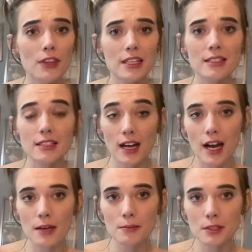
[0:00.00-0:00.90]
this
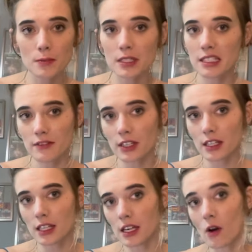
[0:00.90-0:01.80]
type
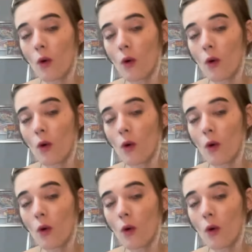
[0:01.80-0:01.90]
specifically,